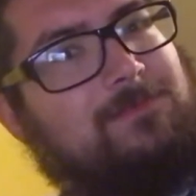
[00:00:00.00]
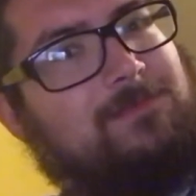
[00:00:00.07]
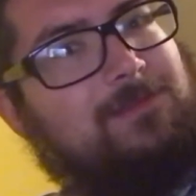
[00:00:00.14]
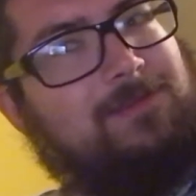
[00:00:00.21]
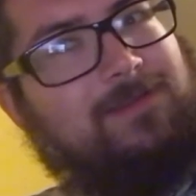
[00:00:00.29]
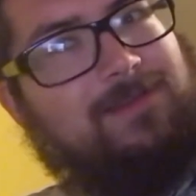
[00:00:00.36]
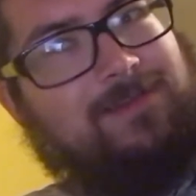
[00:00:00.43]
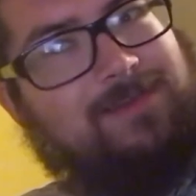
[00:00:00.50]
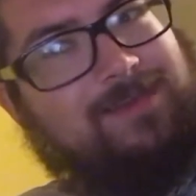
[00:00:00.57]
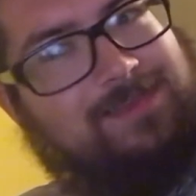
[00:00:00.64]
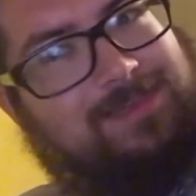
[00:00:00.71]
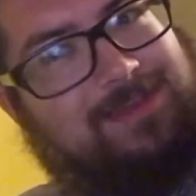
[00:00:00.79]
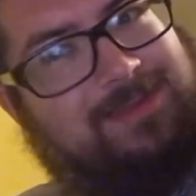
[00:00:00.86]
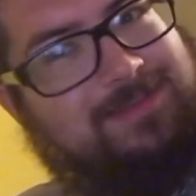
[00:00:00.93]

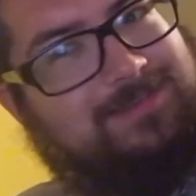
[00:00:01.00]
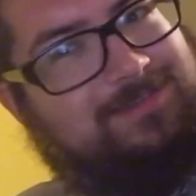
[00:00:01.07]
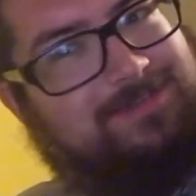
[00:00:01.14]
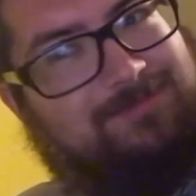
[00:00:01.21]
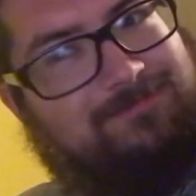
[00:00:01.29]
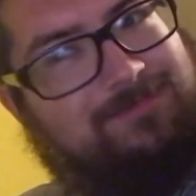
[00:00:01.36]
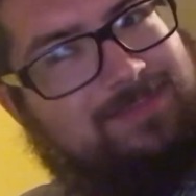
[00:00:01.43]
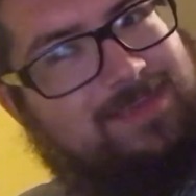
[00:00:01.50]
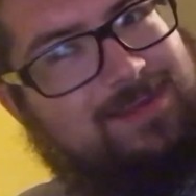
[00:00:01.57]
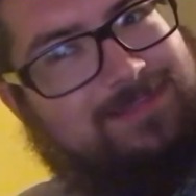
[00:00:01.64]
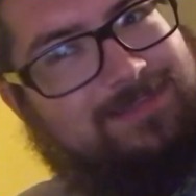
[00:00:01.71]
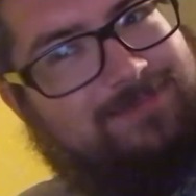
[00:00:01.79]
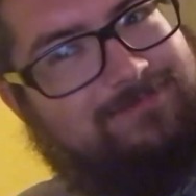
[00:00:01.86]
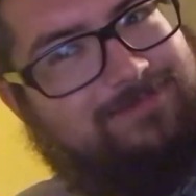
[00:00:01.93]
Yeah, that is, that
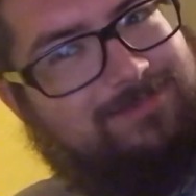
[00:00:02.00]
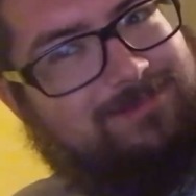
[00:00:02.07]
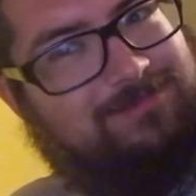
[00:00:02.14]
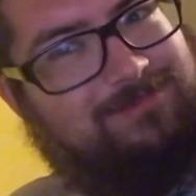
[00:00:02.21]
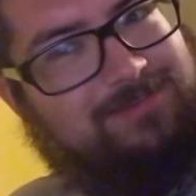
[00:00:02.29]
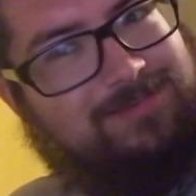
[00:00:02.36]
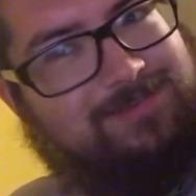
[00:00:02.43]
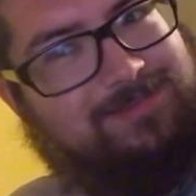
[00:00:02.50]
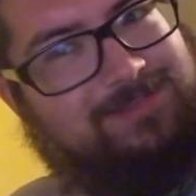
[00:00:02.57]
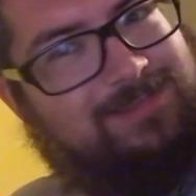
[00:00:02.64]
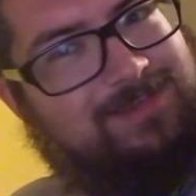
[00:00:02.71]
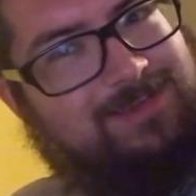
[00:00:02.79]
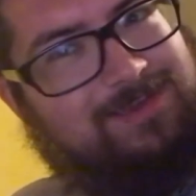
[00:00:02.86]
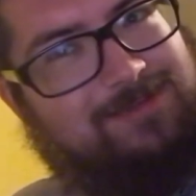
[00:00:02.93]
is absolutely
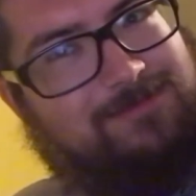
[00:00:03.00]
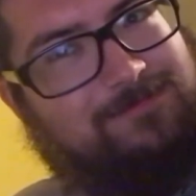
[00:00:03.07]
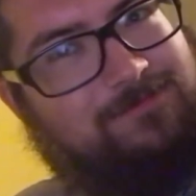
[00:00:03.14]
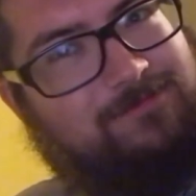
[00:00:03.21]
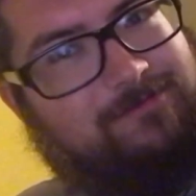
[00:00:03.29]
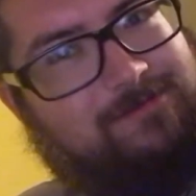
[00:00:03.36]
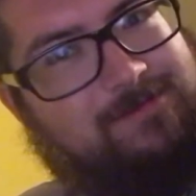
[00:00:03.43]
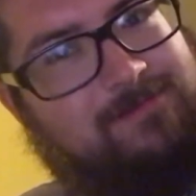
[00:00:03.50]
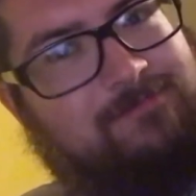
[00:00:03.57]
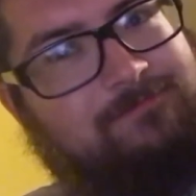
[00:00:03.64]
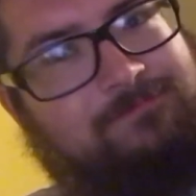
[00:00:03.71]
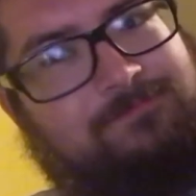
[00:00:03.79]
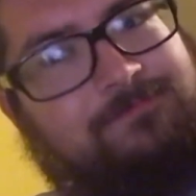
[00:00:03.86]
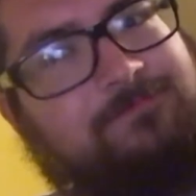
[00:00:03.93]
insane, oh boy.
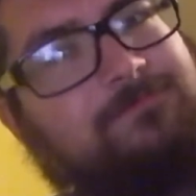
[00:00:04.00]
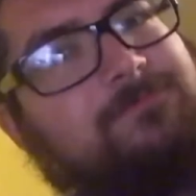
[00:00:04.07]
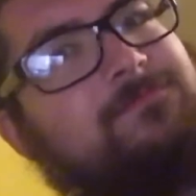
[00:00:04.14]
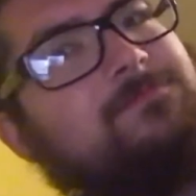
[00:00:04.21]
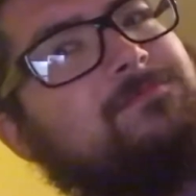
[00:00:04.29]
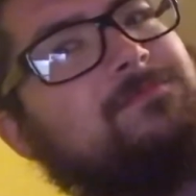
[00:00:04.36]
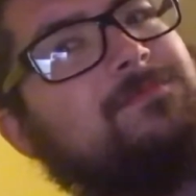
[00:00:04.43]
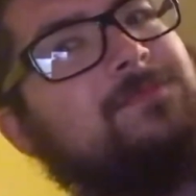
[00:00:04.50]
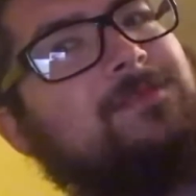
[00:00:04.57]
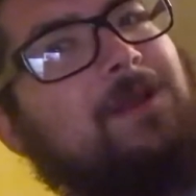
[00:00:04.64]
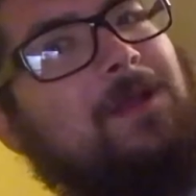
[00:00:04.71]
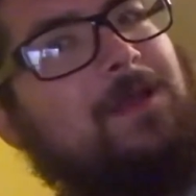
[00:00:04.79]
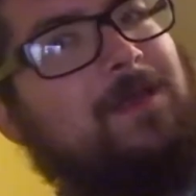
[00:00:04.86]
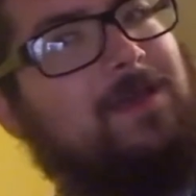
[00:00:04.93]

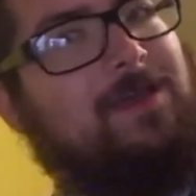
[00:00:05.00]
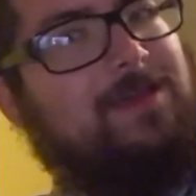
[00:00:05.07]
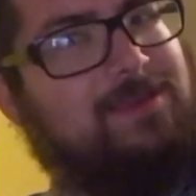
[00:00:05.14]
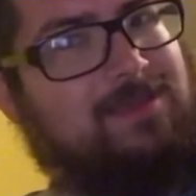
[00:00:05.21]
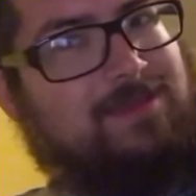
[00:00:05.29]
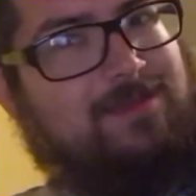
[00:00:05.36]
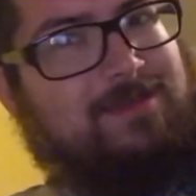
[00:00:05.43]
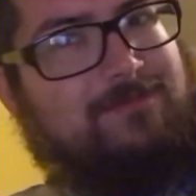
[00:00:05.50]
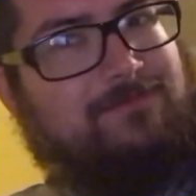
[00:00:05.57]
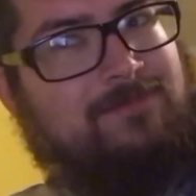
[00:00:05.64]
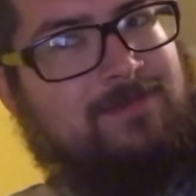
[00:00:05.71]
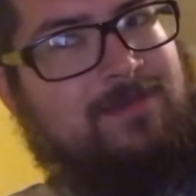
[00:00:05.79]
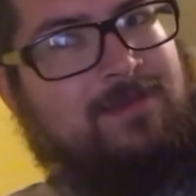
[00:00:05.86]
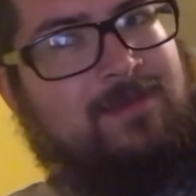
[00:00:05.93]
And, um,
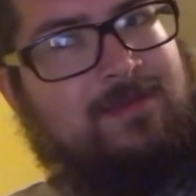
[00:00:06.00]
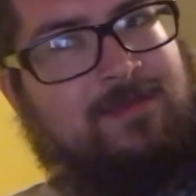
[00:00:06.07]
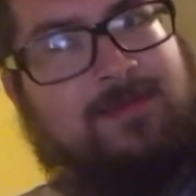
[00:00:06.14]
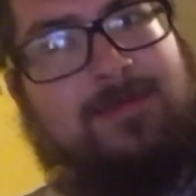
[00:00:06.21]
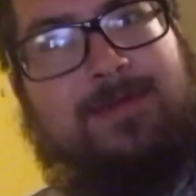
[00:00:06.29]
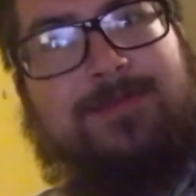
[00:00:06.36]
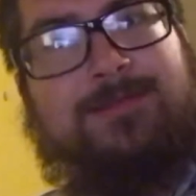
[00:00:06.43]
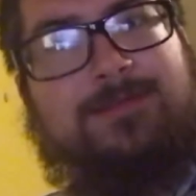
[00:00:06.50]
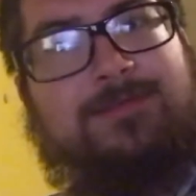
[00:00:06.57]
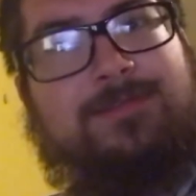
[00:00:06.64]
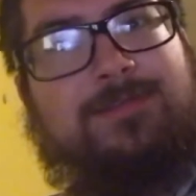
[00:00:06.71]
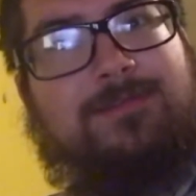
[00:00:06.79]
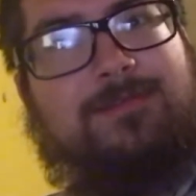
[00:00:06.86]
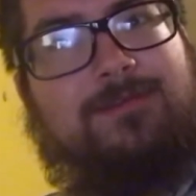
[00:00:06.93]
it's
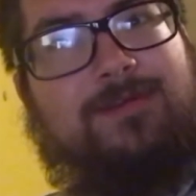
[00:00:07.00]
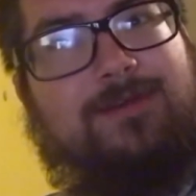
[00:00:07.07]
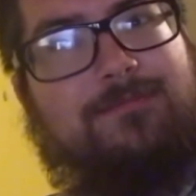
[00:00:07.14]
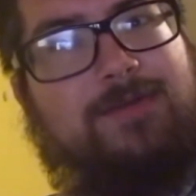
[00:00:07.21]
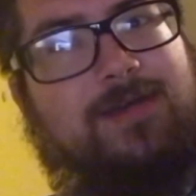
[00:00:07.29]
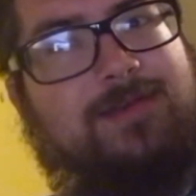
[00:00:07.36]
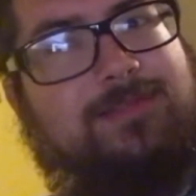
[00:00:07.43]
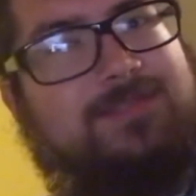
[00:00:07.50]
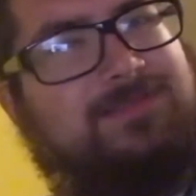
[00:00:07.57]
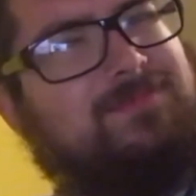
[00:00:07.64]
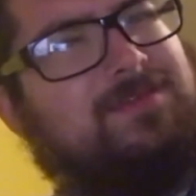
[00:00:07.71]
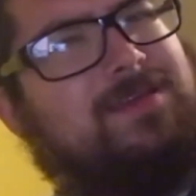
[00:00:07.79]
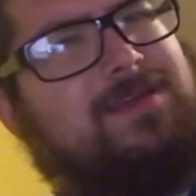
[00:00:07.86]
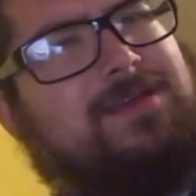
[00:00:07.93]
also about to
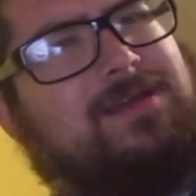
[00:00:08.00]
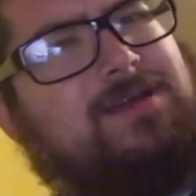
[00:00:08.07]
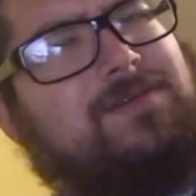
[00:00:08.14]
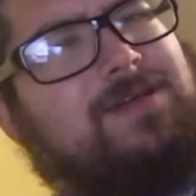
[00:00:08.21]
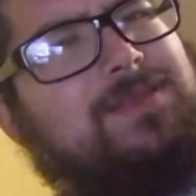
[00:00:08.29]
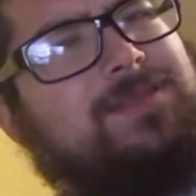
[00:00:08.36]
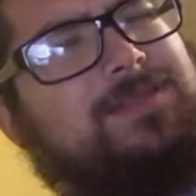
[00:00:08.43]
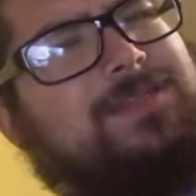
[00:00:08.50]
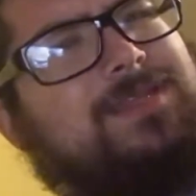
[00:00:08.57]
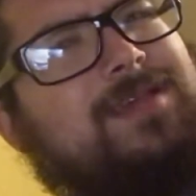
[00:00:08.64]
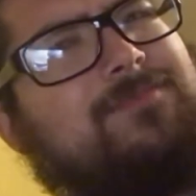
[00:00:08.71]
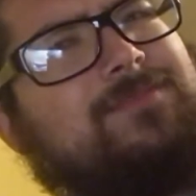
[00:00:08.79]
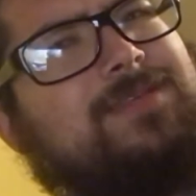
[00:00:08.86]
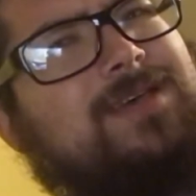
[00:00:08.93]
be around the
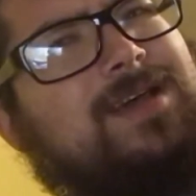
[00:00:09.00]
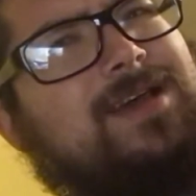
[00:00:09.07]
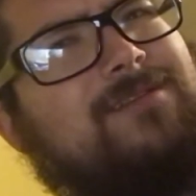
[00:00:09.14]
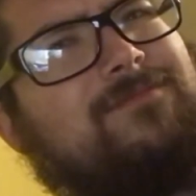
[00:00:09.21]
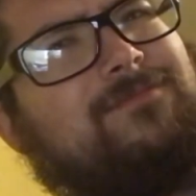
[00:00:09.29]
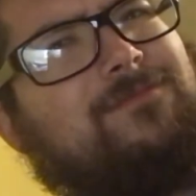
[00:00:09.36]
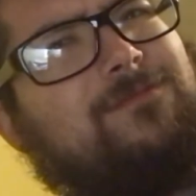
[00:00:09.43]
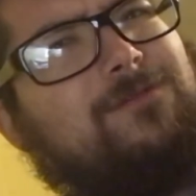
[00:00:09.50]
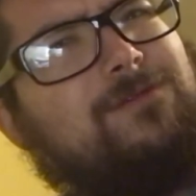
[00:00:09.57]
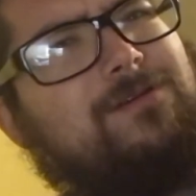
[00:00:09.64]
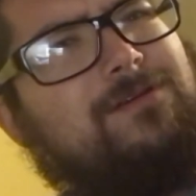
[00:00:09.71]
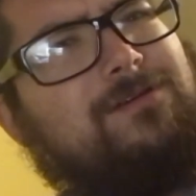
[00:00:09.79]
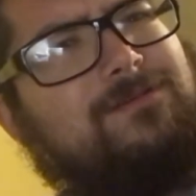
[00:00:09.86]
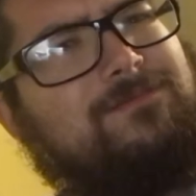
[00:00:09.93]
same time
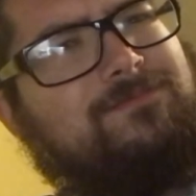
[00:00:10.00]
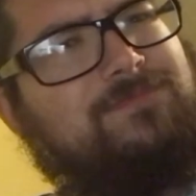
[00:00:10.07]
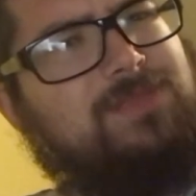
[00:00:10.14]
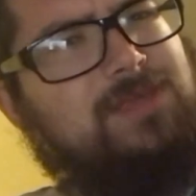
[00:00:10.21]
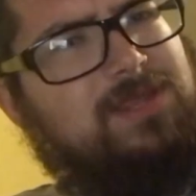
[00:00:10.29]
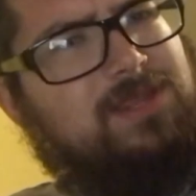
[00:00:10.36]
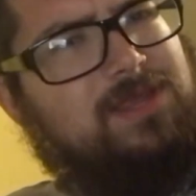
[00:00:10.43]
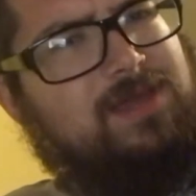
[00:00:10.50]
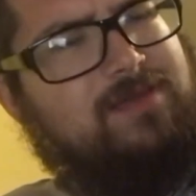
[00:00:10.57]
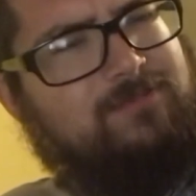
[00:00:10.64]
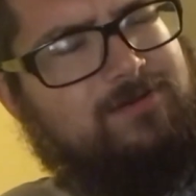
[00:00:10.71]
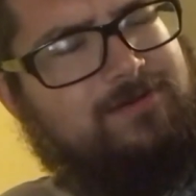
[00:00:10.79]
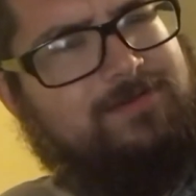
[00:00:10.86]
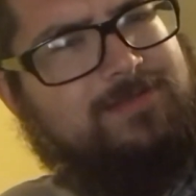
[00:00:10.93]
for the
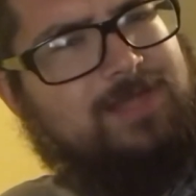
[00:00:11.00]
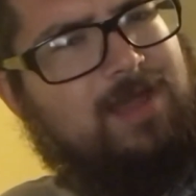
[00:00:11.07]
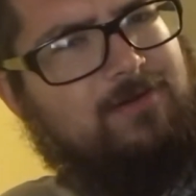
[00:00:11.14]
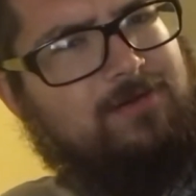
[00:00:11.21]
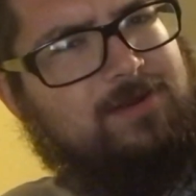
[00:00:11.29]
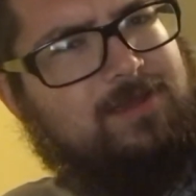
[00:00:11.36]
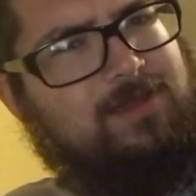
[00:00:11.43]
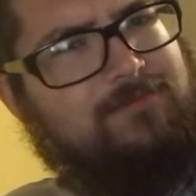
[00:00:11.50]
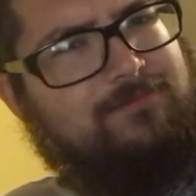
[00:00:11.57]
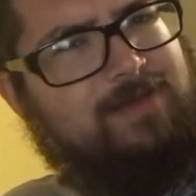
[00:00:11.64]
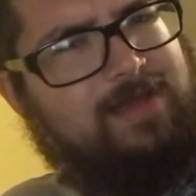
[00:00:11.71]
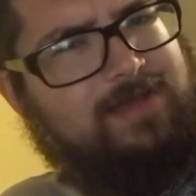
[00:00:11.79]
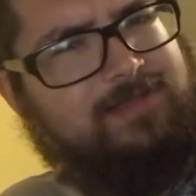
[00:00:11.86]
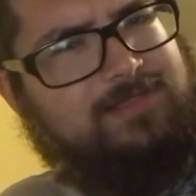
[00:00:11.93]
Nightmare Tower to come
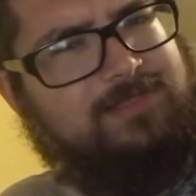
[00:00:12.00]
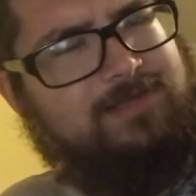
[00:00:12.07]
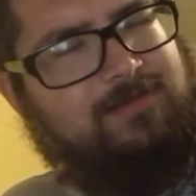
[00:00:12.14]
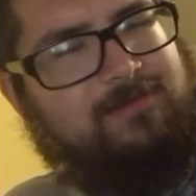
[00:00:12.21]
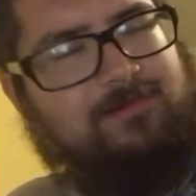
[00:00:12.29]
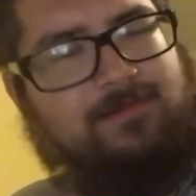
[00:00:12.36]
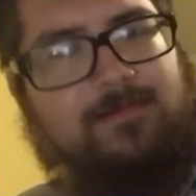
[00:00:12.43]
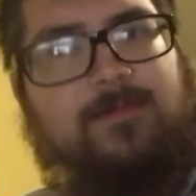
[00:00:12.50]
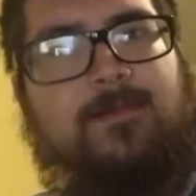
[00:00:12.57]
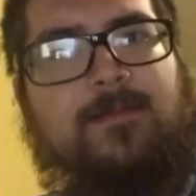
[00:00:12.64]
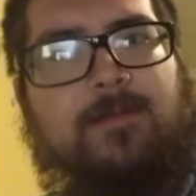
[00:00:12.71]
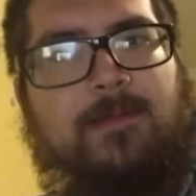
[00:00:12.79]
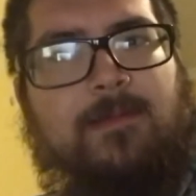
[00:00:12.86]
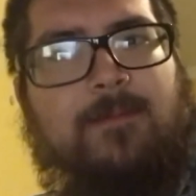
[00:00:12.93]
back, so...
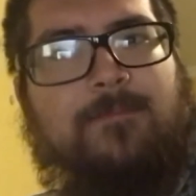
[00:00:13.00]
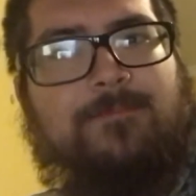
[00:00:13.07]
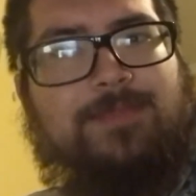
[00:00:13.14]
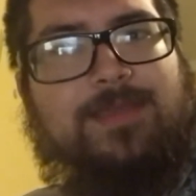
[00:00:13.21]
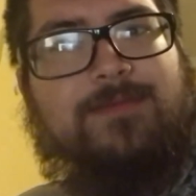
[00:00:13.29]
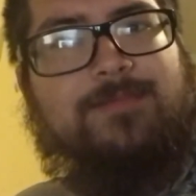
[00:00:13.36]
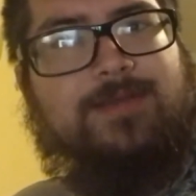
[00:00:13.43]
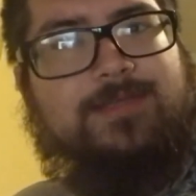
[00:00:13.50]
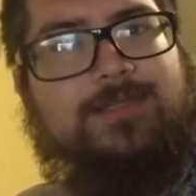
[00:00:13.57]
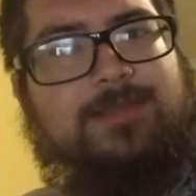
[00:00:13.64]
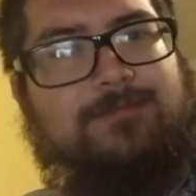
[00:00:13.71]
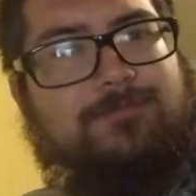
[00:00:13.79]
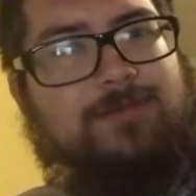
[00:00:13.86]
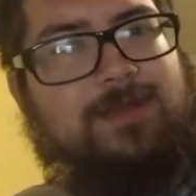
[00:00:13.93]
Yeah, I'm
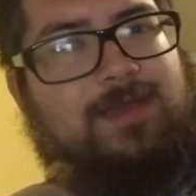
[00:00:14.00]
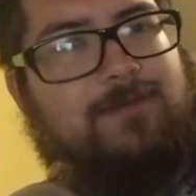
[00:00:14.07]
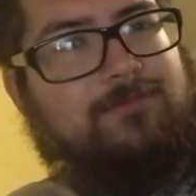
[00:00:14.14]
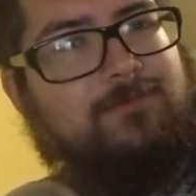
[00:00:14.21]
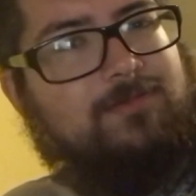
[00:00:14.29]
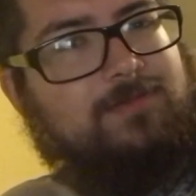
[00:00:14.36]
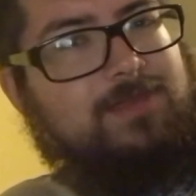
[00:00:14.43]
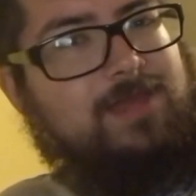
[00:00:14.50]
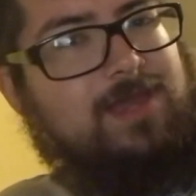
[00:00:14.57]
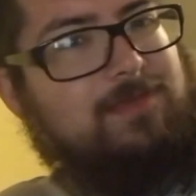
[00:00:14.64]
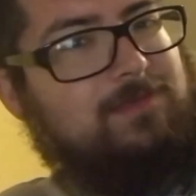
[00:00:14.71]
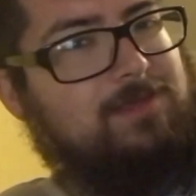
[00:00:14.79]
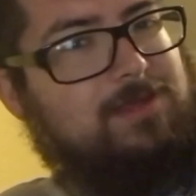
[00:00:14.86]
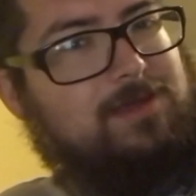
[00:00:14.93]
actually pretty happy with
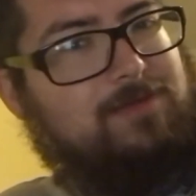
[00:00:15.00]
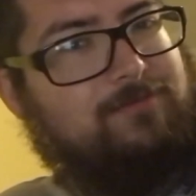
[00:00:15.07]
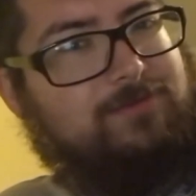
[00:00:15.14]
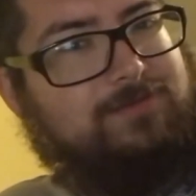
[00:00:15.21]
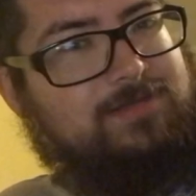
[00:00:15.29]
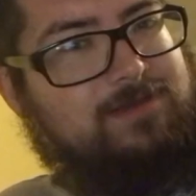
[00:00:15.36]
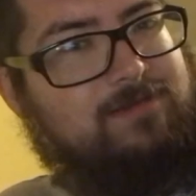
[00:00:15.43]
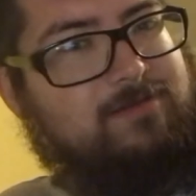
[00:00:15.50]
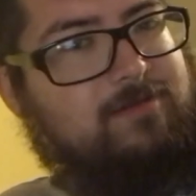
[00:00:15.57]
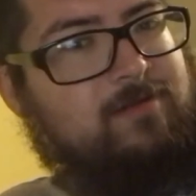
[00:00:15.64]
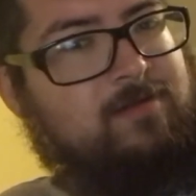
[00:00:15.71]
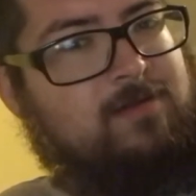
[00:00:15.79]
that, the Nightmare Tower.